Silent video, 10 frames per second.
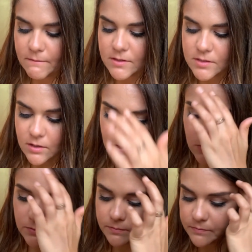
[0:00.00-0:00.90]

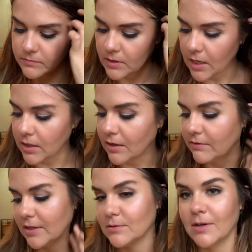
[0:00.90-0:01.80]
So
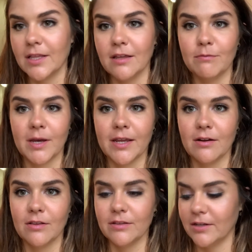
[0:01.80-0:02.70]
that's why I love buying
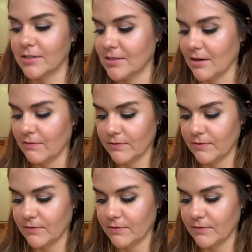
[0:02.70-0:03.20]
all of their stuff.